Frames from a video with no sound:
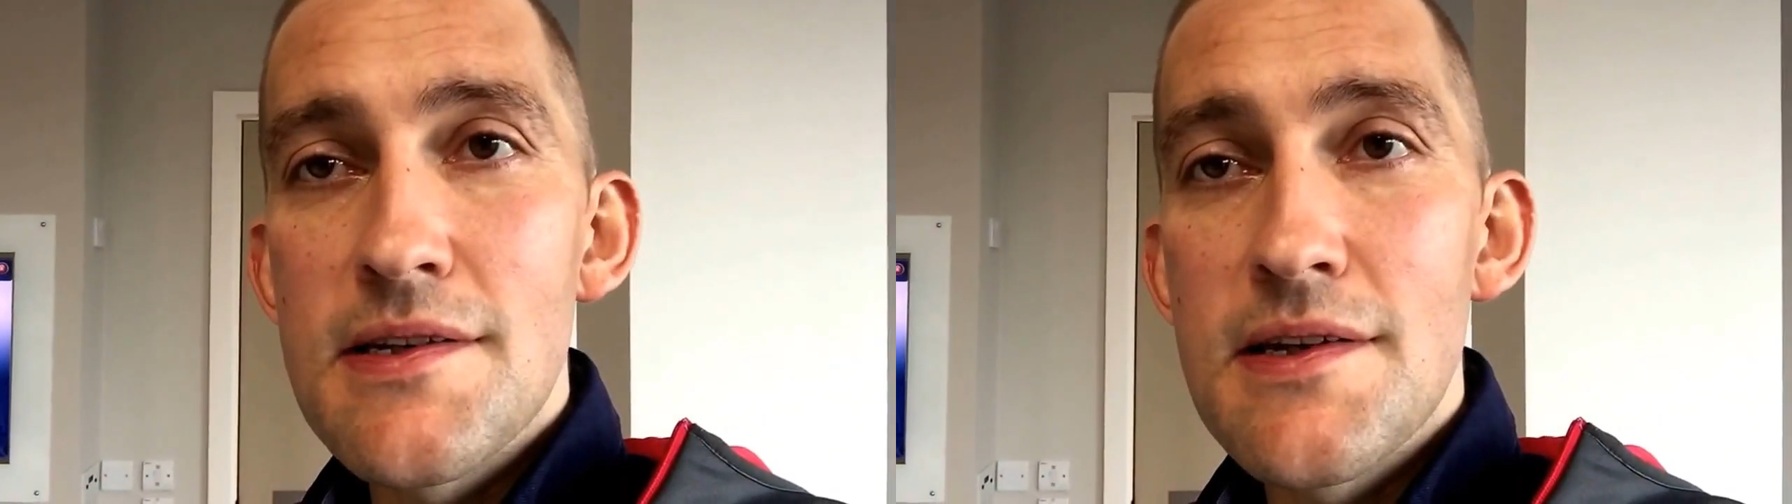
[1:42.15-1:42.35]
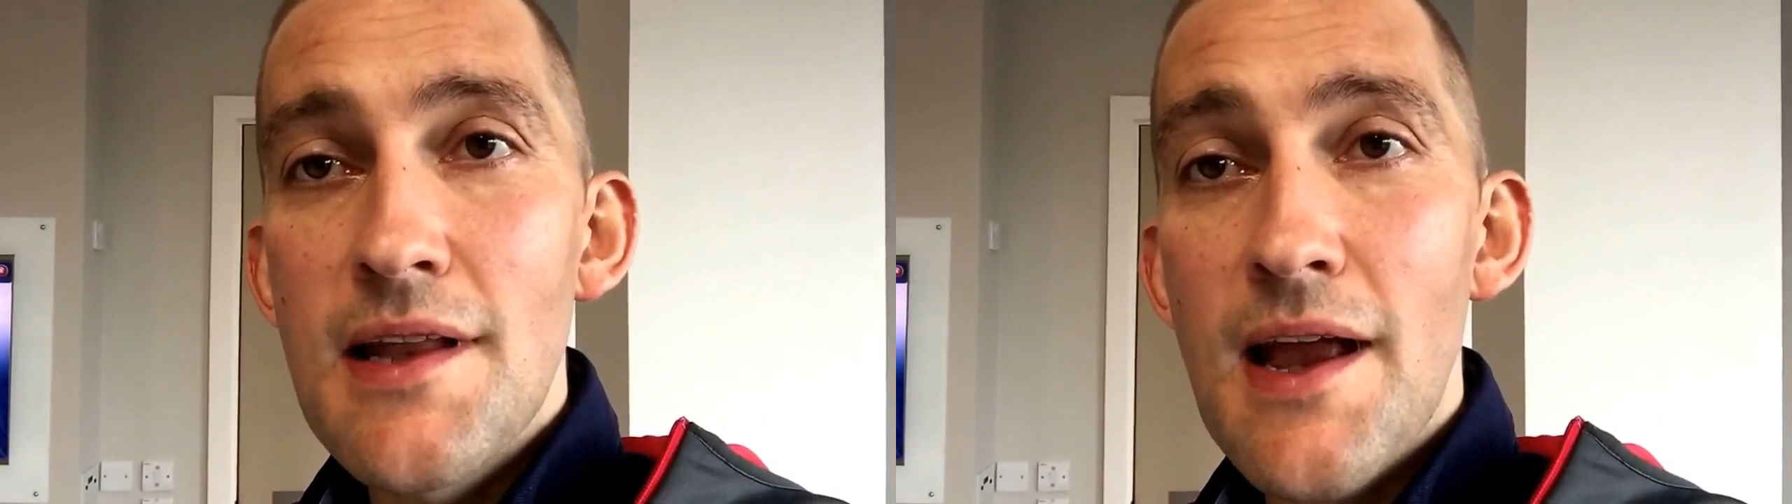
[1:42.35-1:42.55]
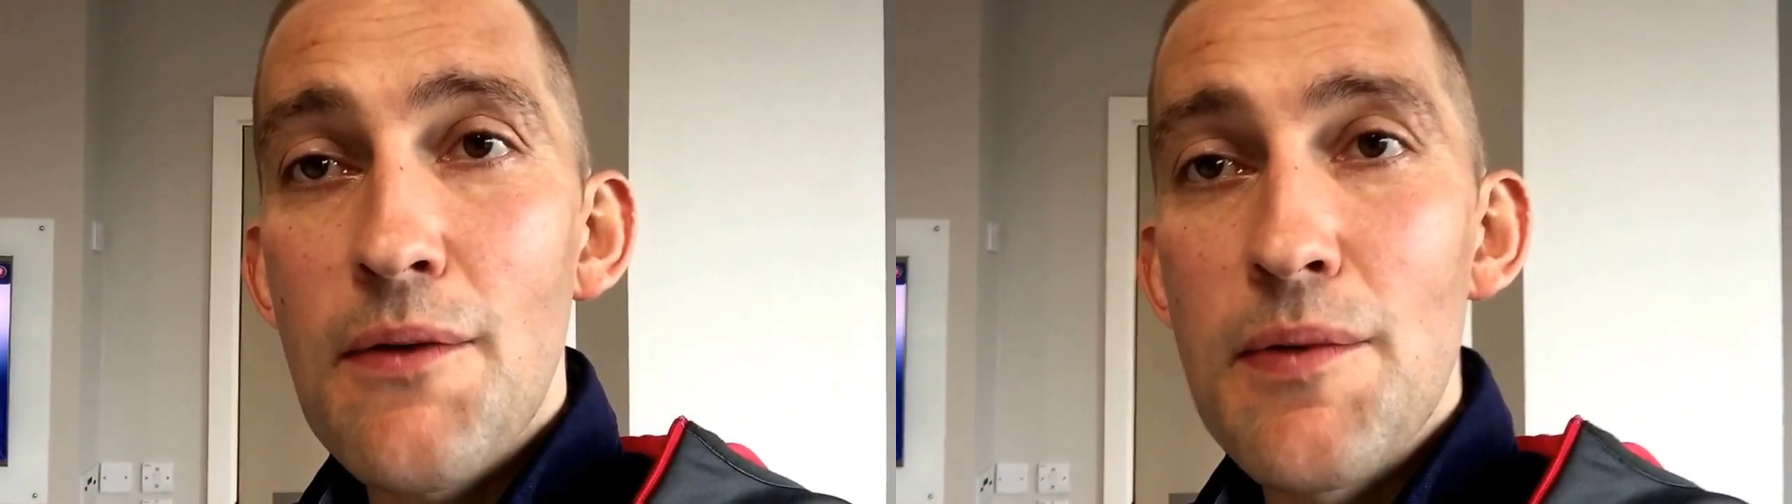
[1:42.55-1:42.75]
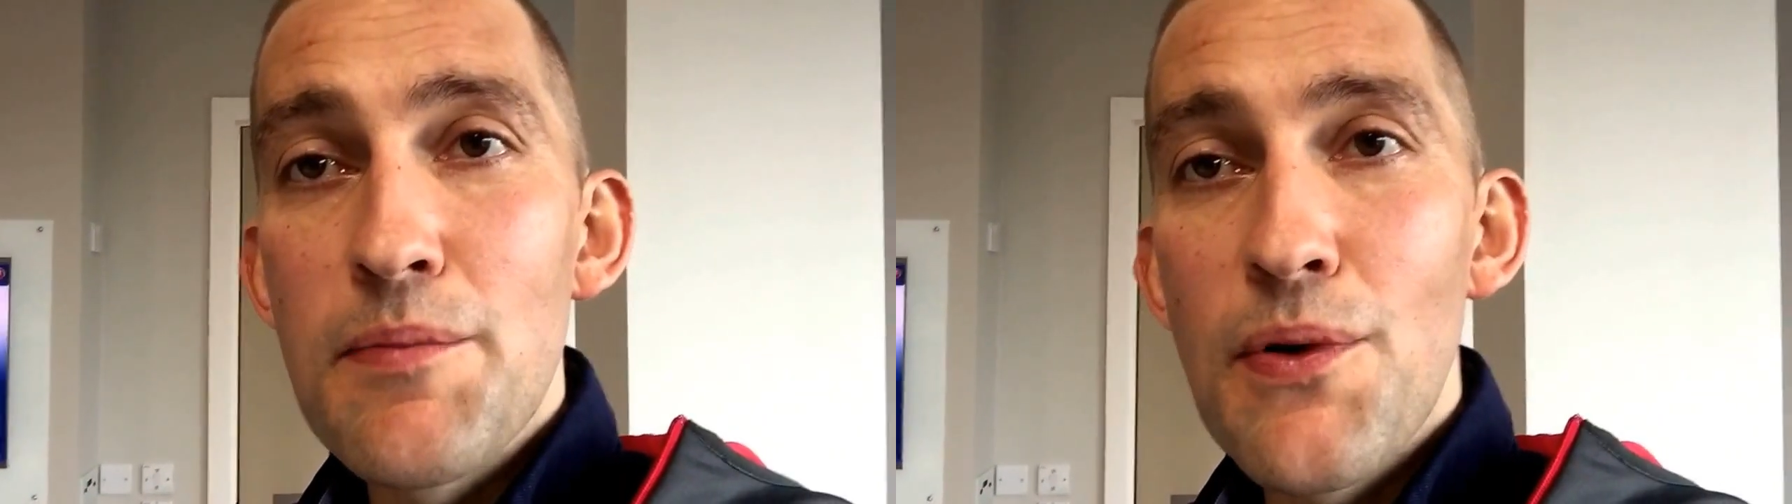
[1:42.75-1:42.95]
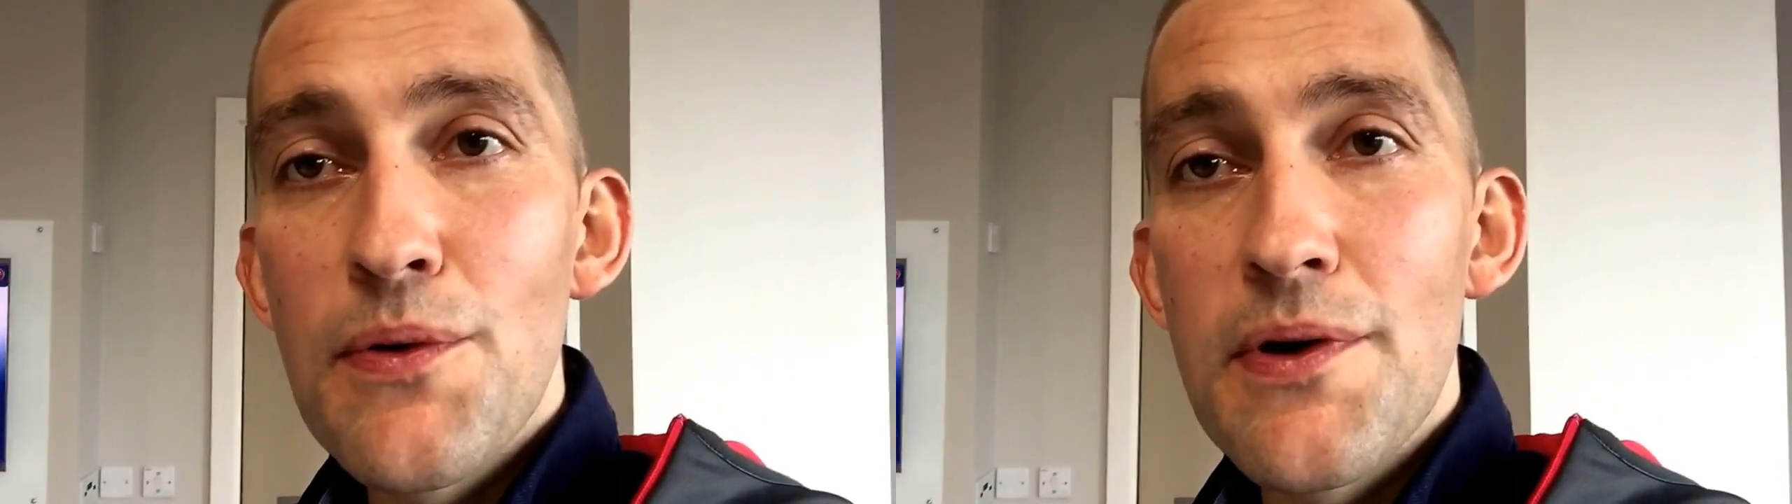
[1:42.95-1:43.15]
and how
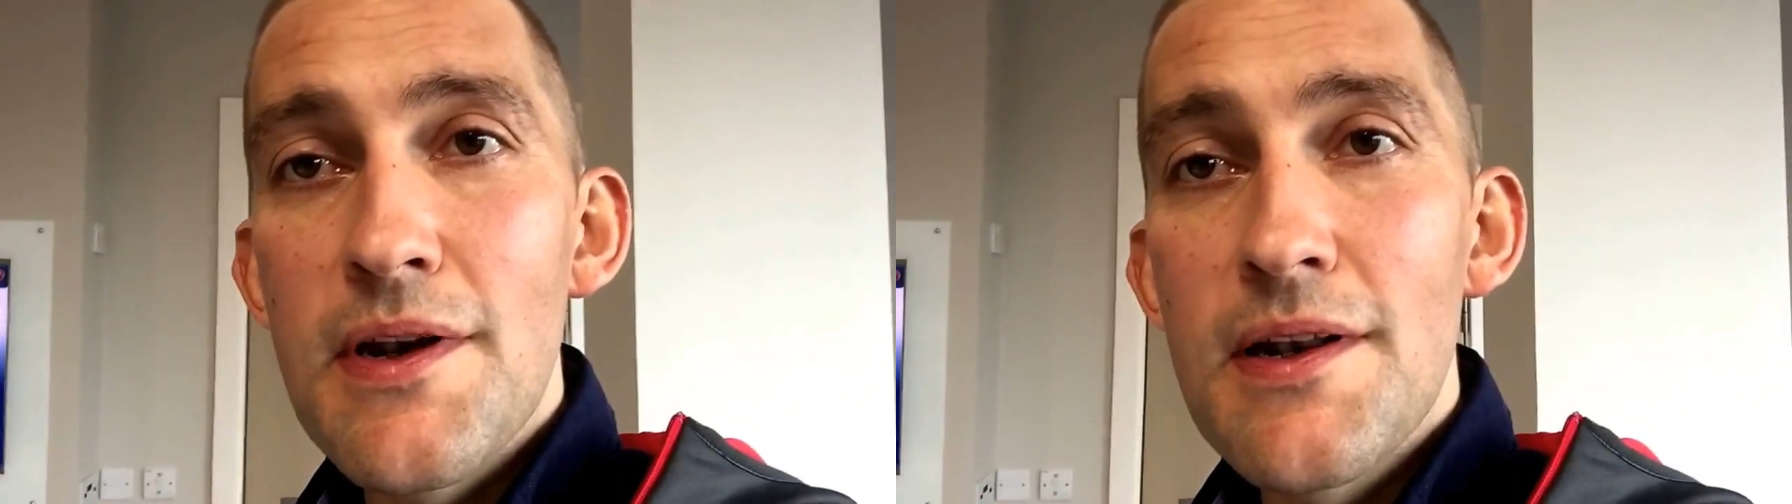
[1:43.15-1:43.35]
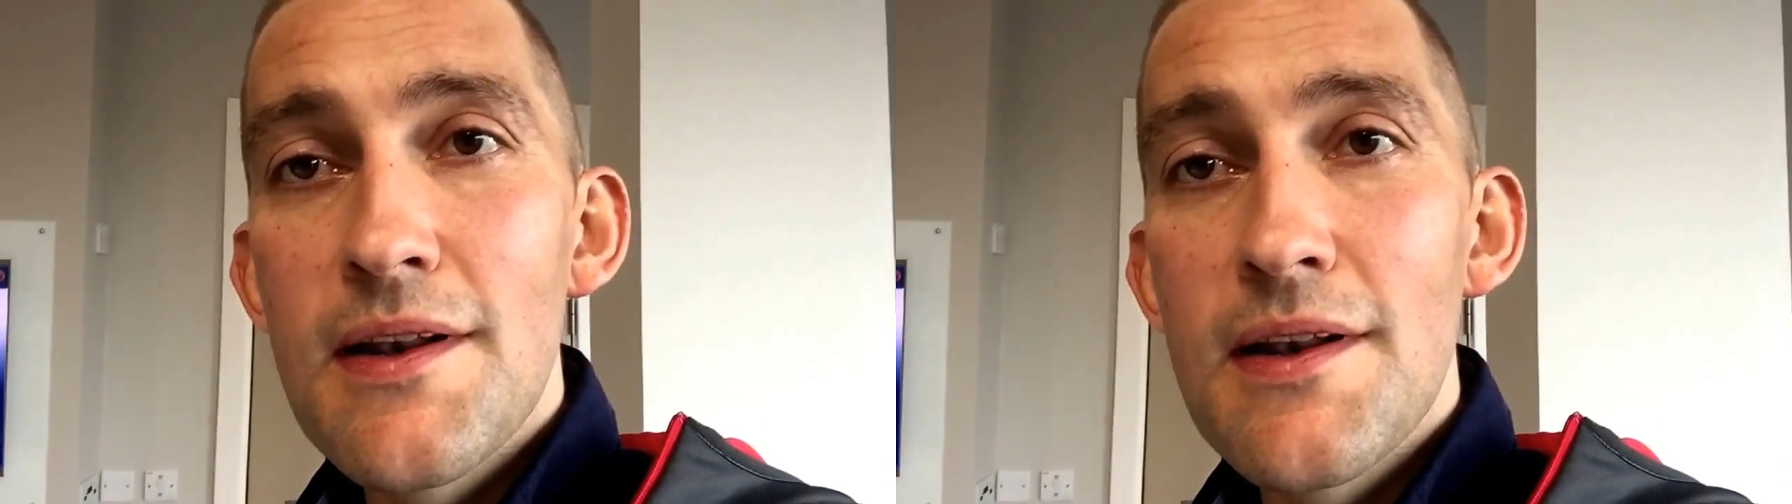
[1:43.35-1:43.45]
important